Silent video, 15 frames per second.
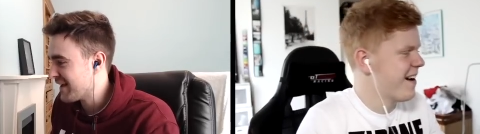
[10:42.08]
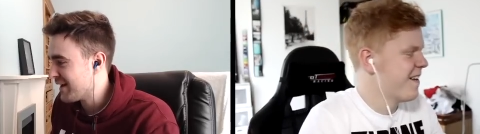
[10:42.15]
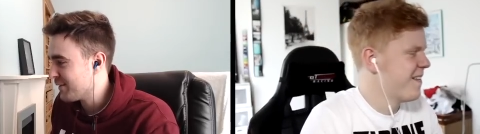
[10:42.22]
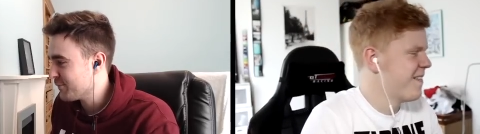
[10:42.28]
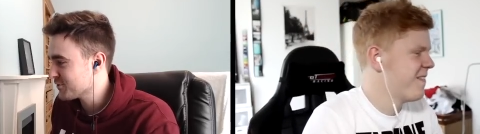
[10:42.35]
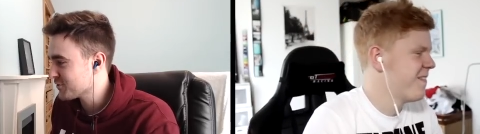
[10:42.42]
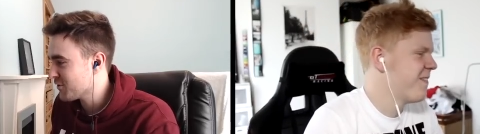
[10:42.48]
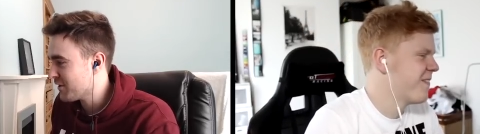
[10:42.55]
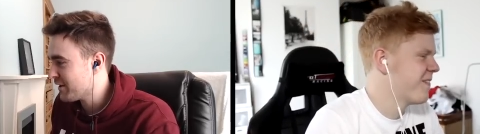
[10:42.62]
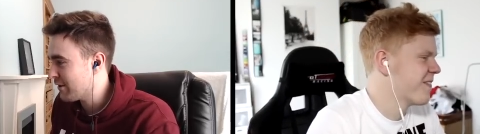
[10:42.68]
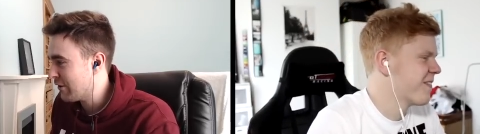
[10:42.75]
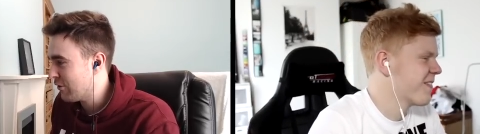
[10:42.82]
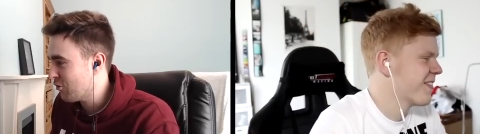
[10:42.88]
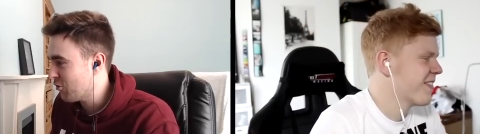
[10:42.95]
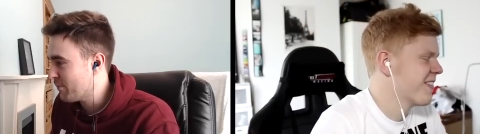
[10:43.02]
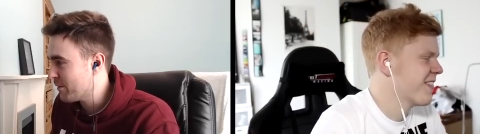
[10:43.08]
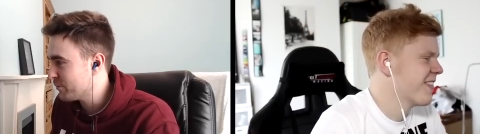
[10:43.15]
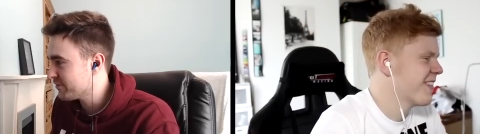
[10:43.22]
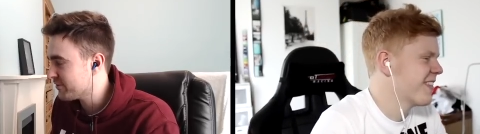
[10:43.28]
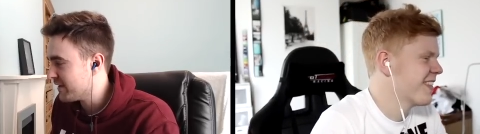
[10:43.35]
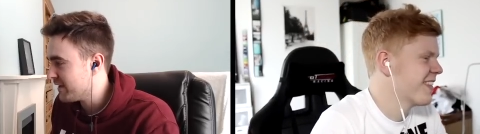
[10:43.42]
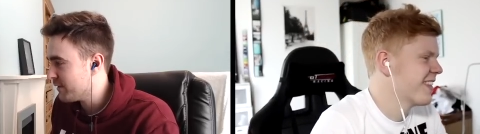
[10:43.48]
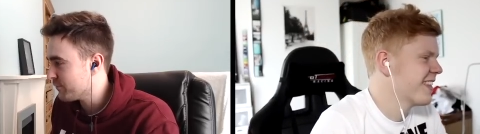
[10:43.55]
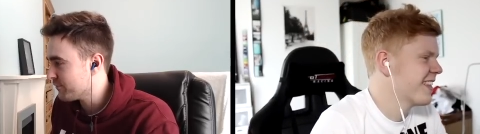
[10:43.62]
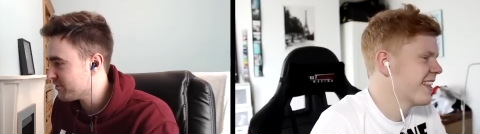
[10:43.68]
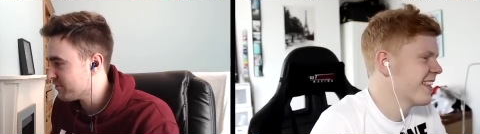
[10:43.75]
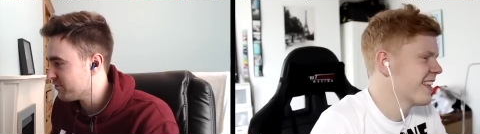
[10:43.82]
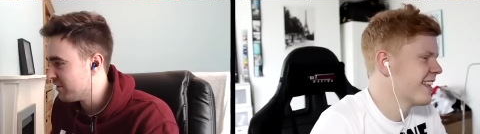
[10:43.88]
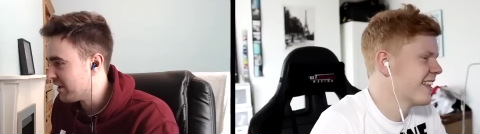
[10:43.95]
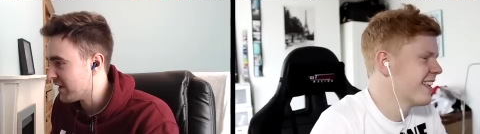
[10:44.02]
Speaker 1: I was almost there with
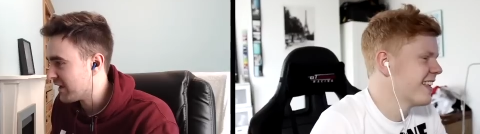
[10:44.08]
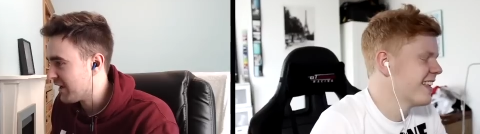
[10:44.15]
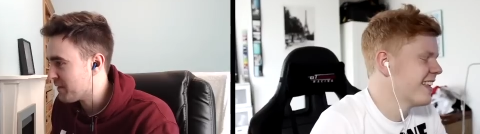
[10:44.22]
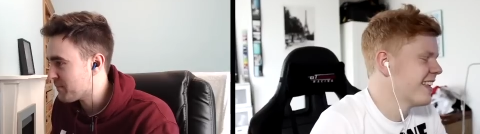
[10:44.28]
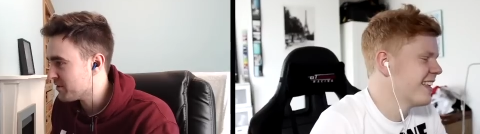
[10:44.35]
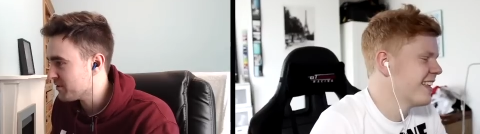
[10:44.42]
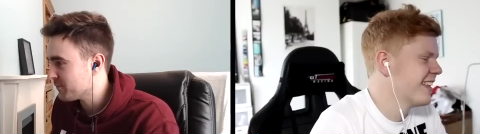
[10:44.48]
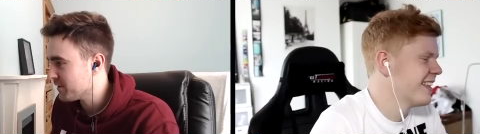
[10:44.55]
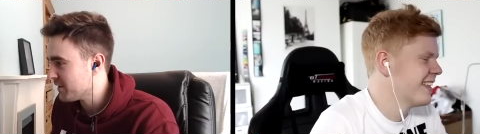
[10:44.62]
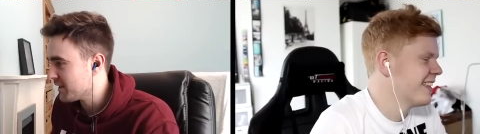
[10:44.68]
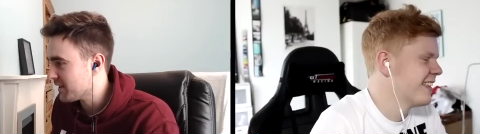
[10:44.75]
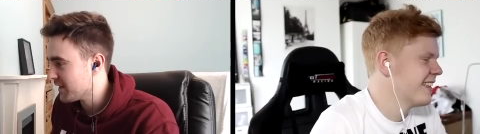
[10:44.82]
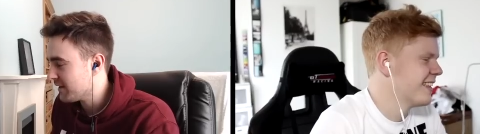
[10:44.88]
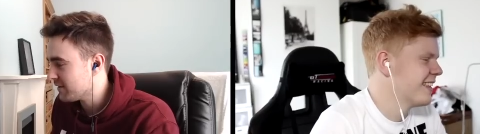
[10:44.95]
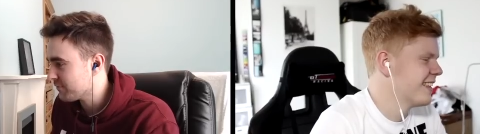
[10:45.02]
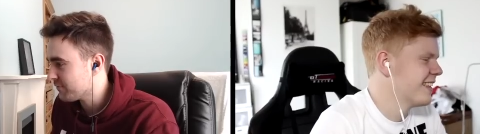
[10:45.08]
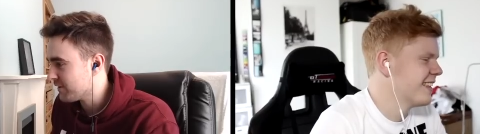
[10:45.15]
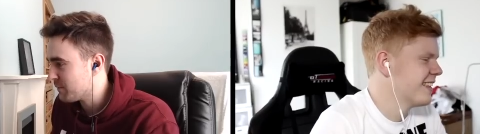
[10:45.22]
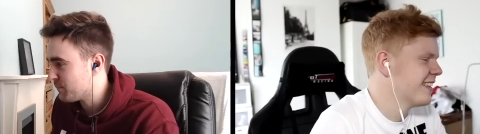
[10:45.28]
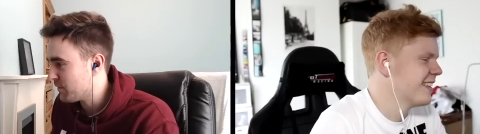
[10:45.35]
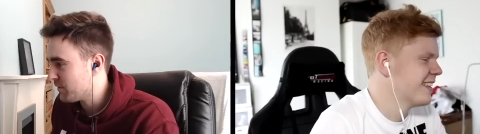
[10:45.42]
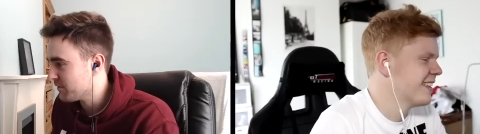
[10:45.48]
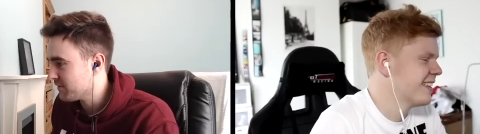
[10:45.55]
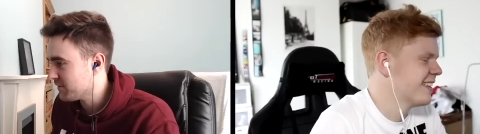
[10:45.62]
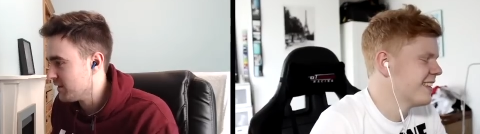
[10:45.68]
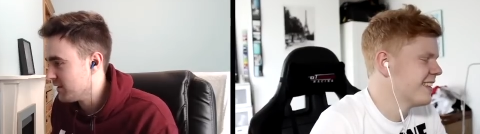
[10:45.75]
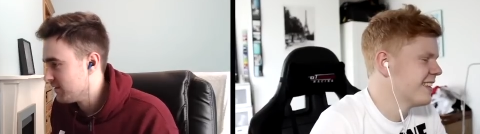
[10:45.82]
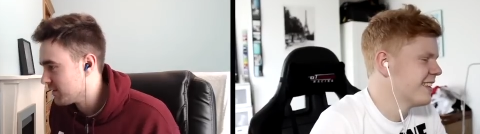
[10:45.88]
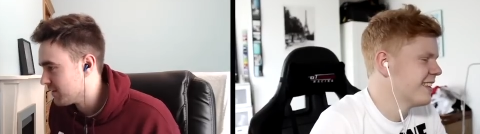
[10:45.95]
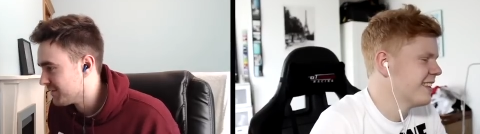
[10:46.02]
a sick hybrid, but then it kind of fell apart at
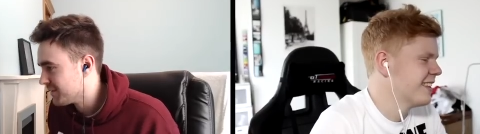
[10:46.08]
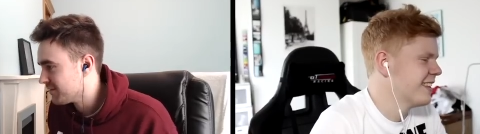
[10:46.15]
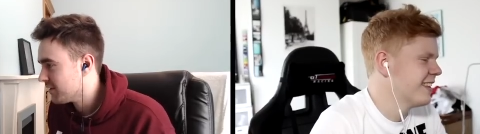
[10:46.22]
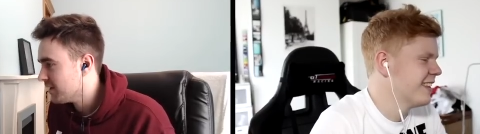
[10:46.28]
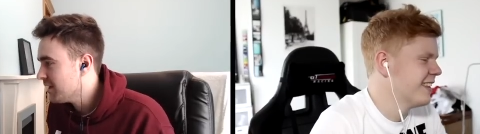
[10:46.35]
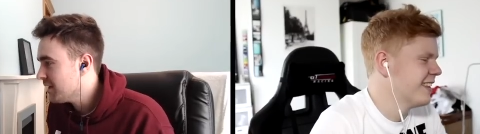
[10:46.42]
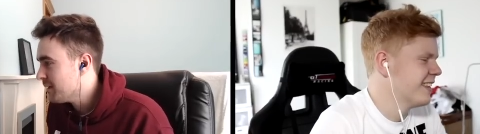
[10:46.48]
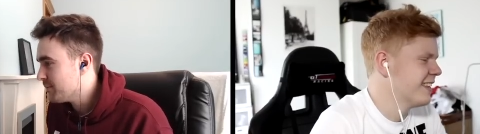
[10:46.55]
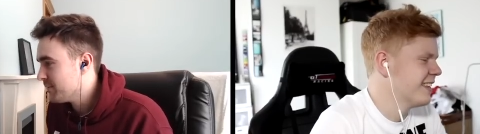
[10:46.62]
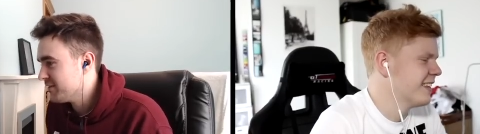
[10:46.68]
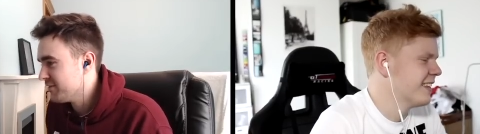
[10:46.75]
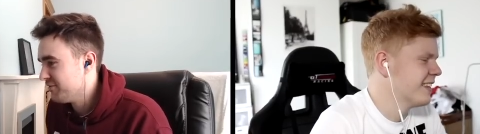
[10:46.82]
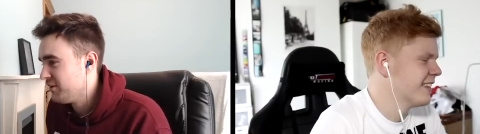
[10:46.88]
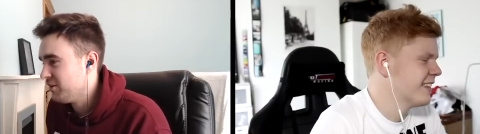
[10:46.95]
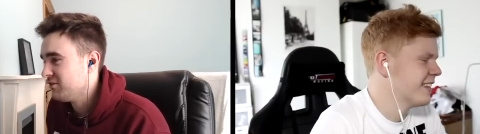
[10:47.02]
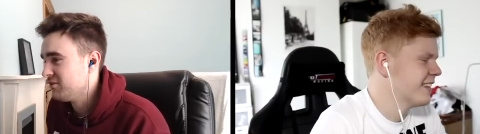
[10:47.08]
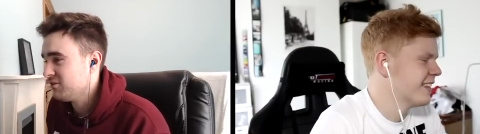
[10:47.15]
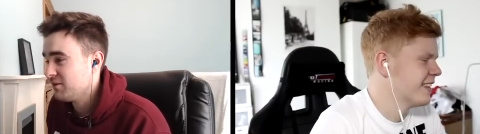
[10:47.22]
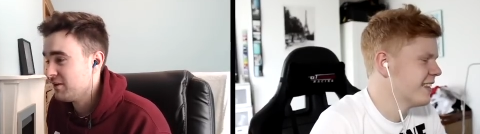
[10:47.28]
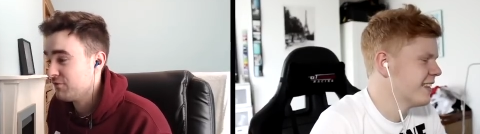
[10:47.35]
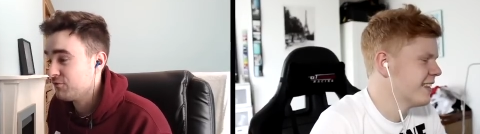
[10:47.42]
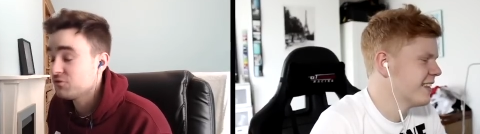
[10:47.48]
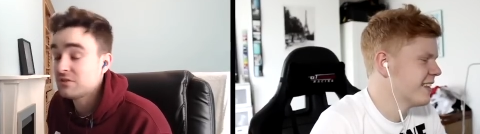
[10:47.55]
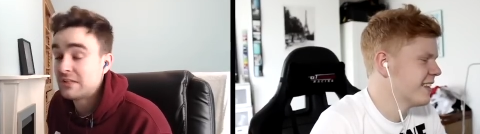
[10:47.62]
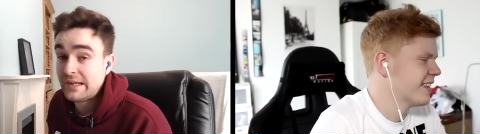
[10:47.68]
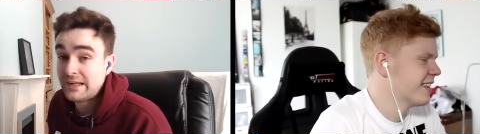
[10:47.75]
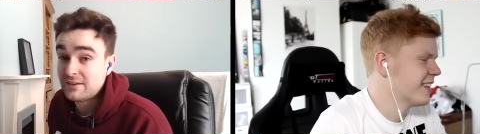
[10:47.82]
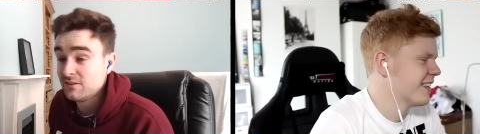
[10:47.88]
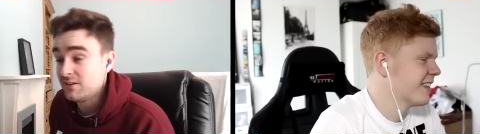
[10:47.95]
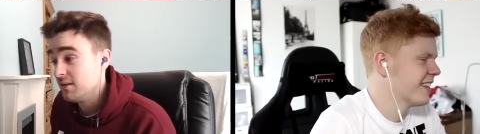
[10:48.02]
the end, and I've had to. My defense is, I've,
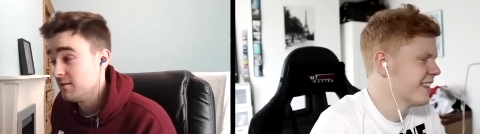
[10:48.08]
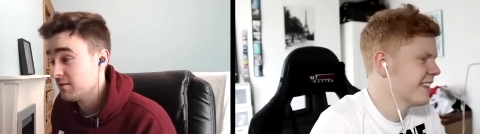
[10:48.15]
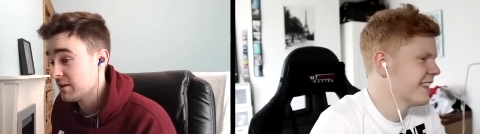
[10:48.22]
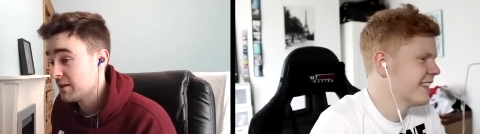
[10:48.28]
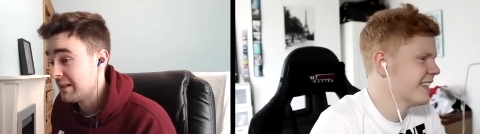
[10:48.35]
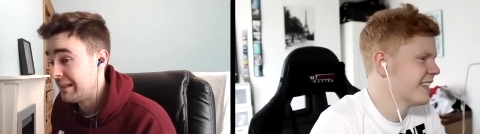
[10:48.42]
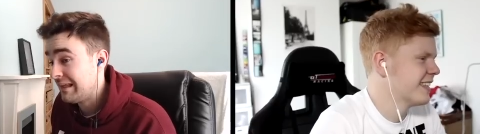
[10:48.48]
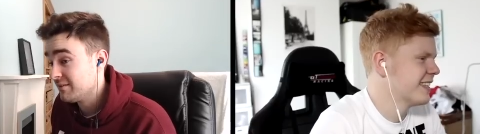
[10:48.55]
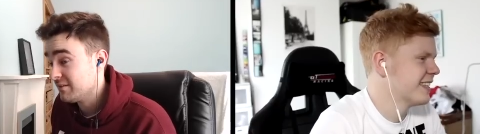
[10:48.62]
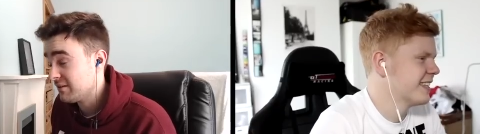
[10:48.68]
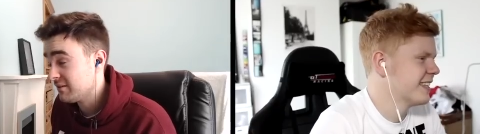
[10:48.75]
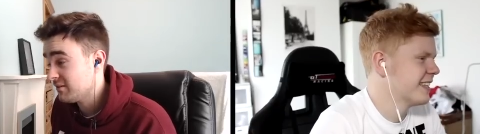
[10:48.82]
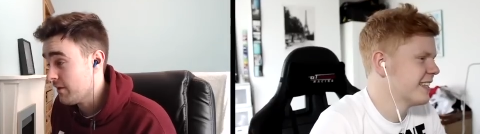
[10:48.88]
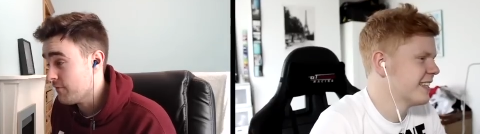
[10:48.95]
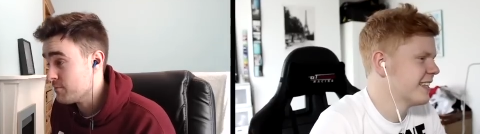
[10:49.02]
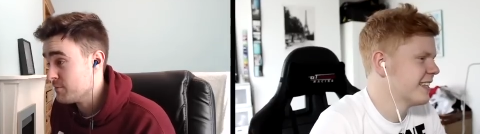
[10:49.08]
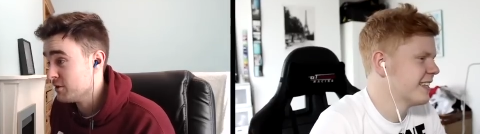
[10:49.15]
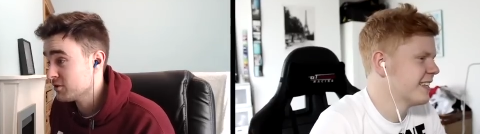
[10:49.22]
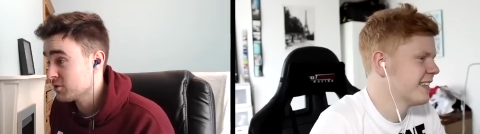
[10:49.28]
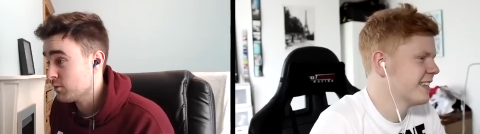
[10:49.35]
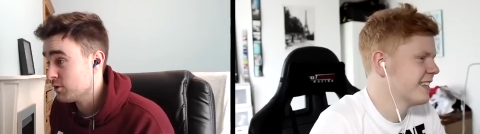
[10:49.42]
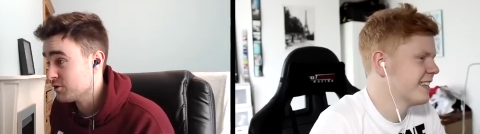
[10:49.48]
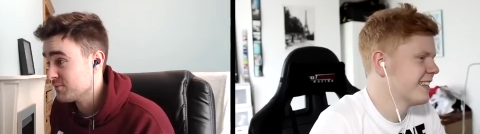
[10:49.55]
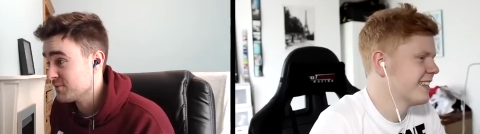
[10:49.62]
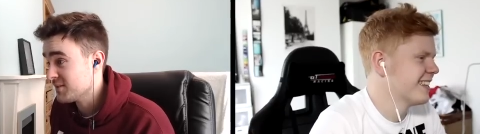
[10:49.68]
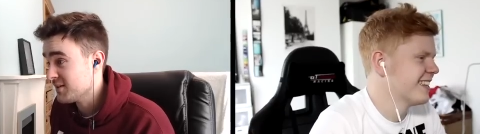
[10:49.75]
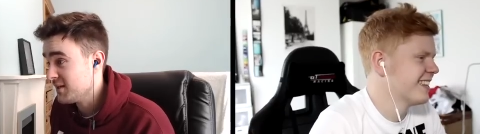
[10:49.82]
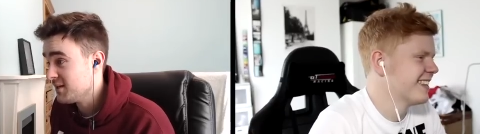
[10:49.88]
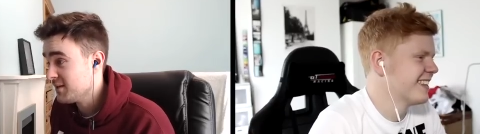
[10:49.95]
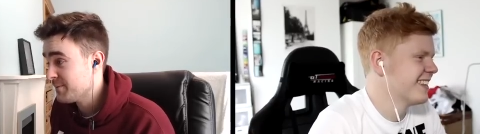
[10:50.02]
like I said, the classic seven minute squads
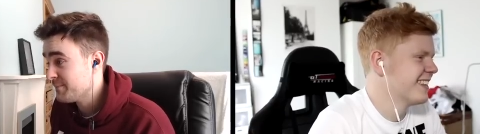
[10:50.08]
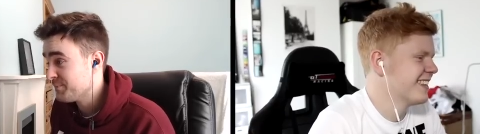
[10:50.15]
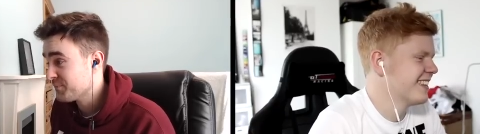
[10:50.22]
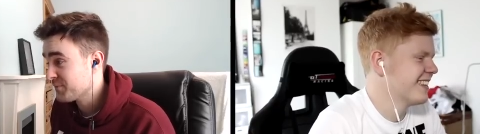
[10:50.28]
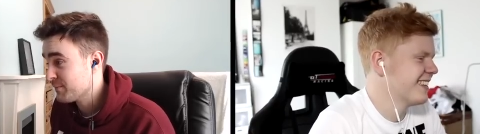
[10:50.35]
mistake.